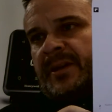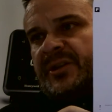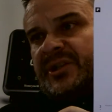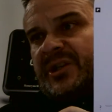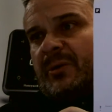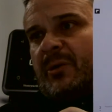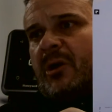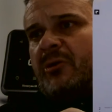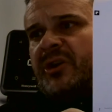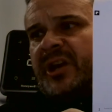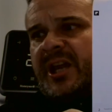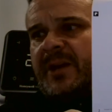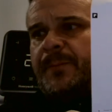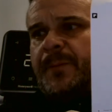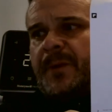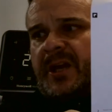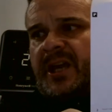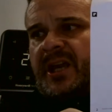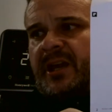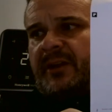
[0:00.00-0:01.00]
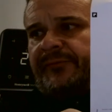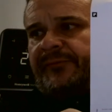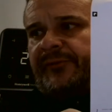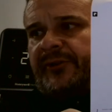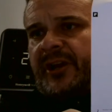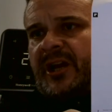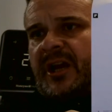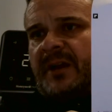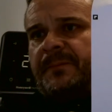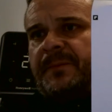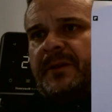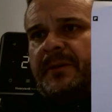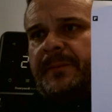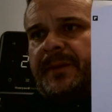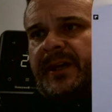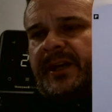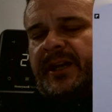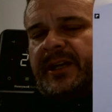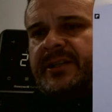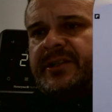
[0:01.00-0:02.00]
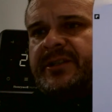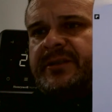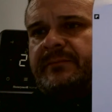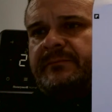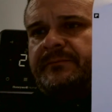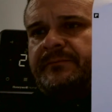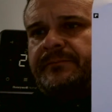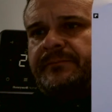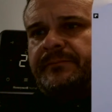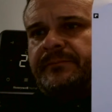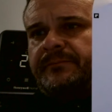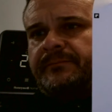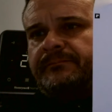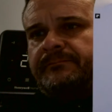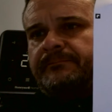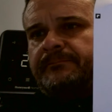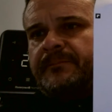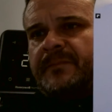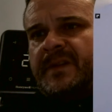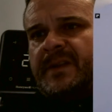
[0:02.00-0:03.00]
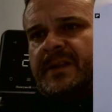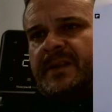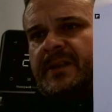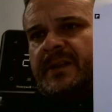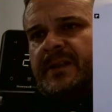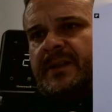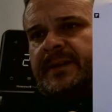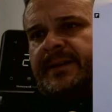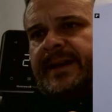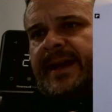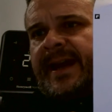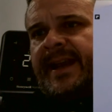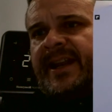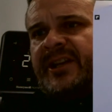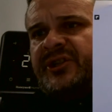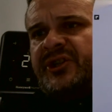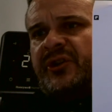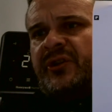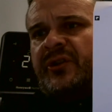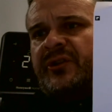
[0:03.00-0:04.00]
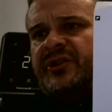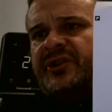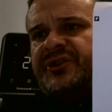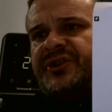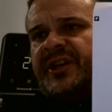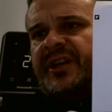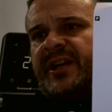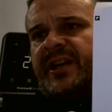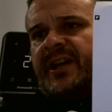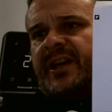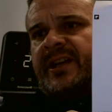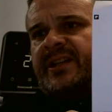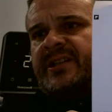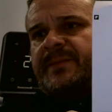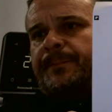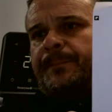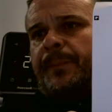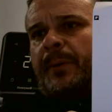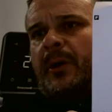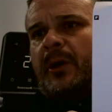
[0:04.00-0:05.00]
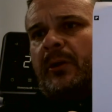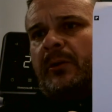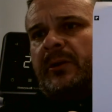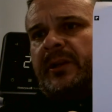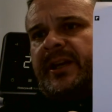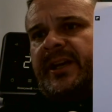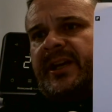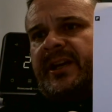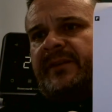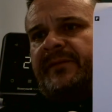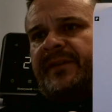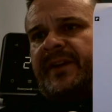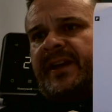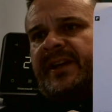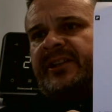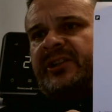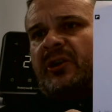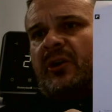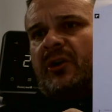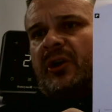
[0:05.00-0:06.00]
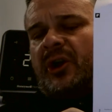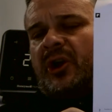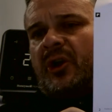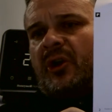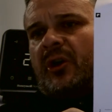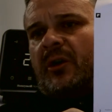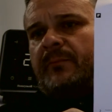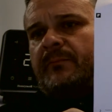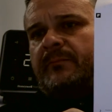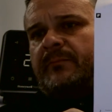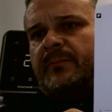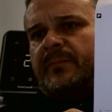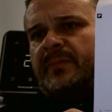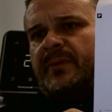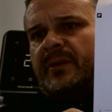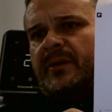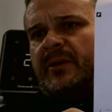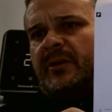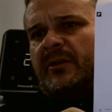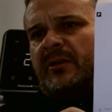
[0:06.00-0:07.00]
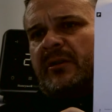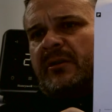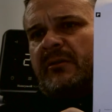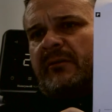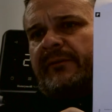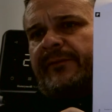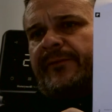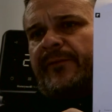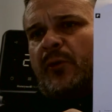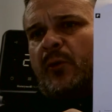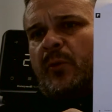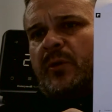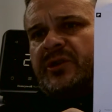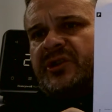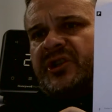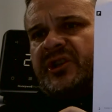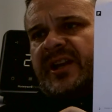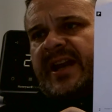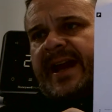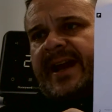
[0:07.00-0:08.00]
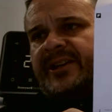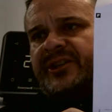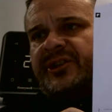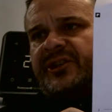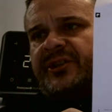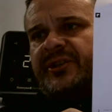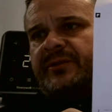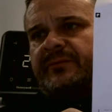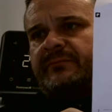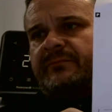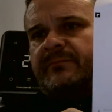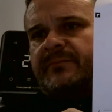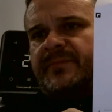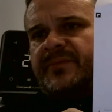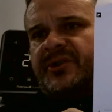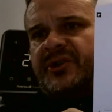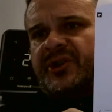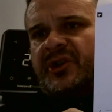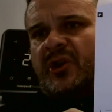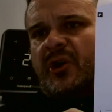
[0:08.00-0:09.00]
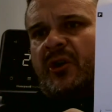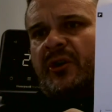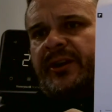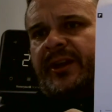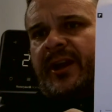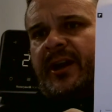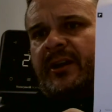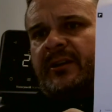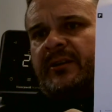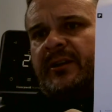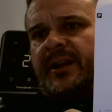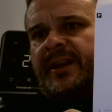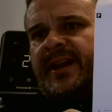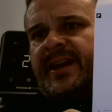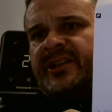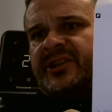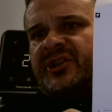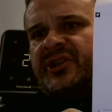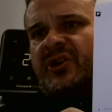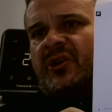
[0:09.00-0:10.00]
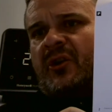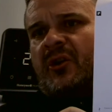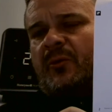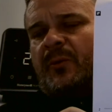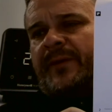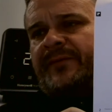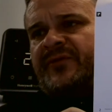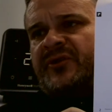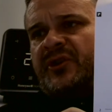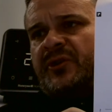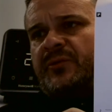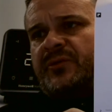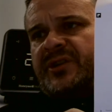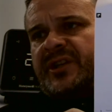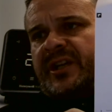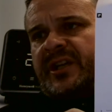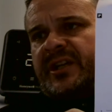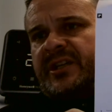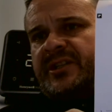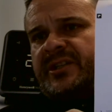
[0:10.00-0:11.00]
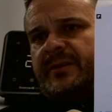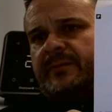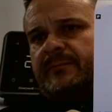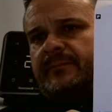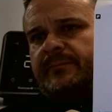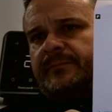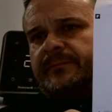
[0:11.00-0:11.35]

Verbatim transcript: So I'll keep it here for a couple of minutes. And as you can see, it's pollev.com forward slash Scott Young, and that's Scott with two T's.